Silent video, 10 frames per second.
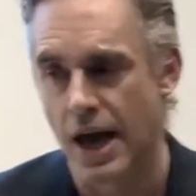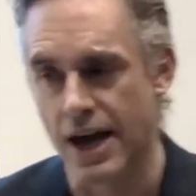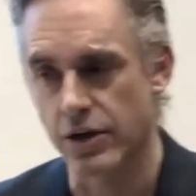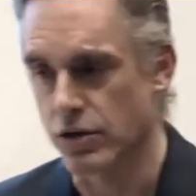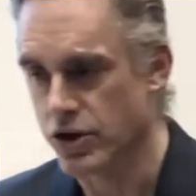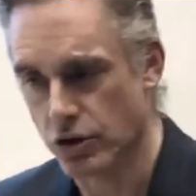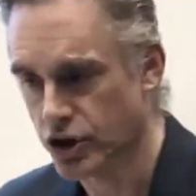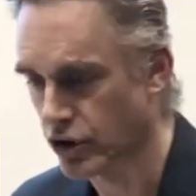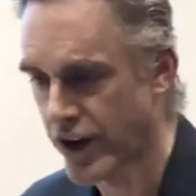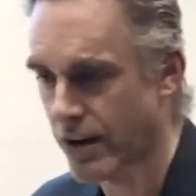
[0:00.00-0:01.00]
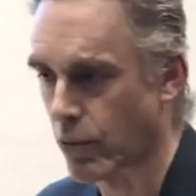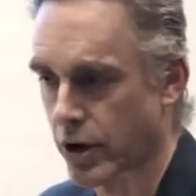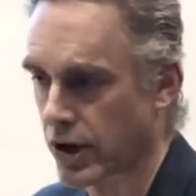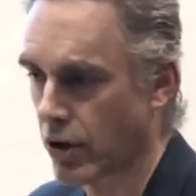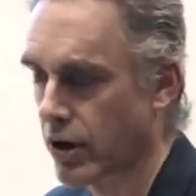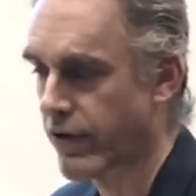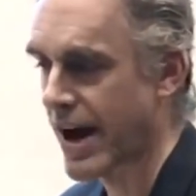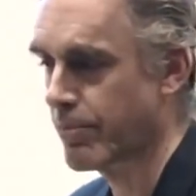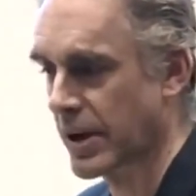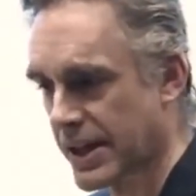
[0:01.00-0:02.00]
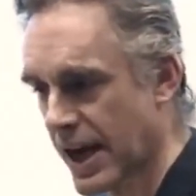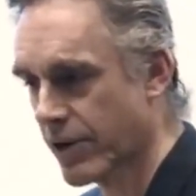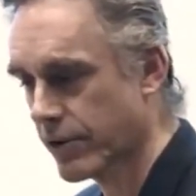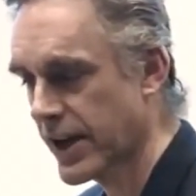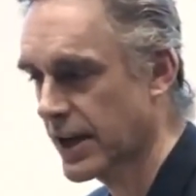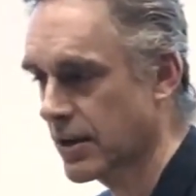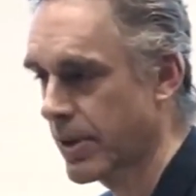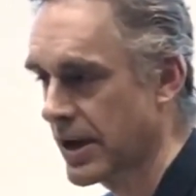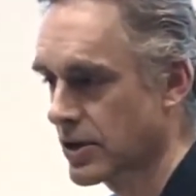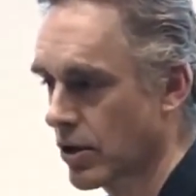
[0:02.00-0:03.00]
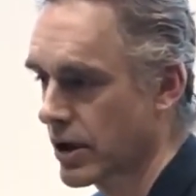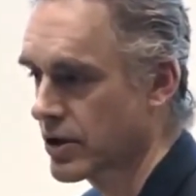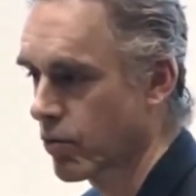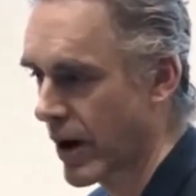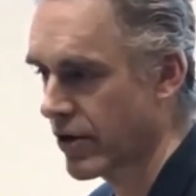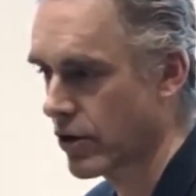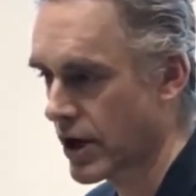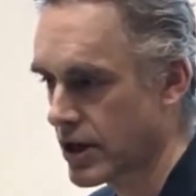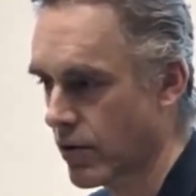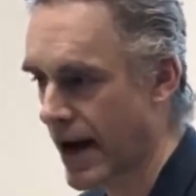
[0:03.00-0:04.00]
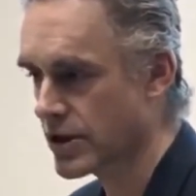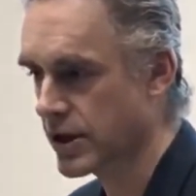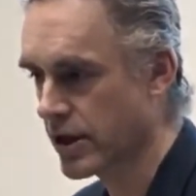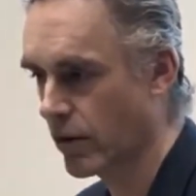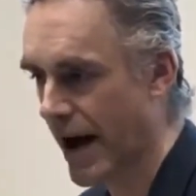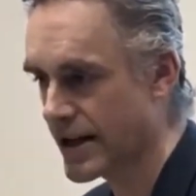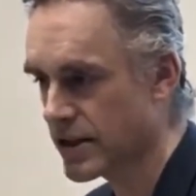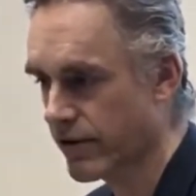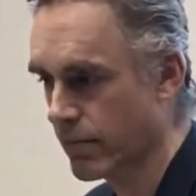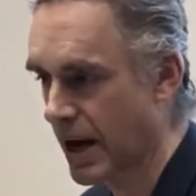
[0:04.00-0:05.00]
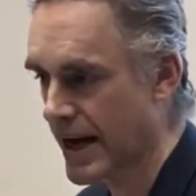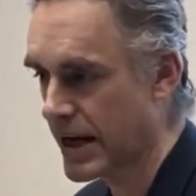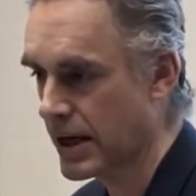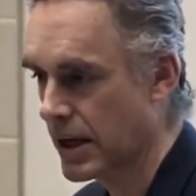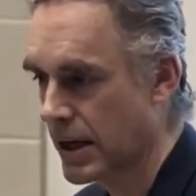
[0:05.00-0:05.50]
and your social network and all of that. But the other thing it depends on is whether or not you actually go ask for money.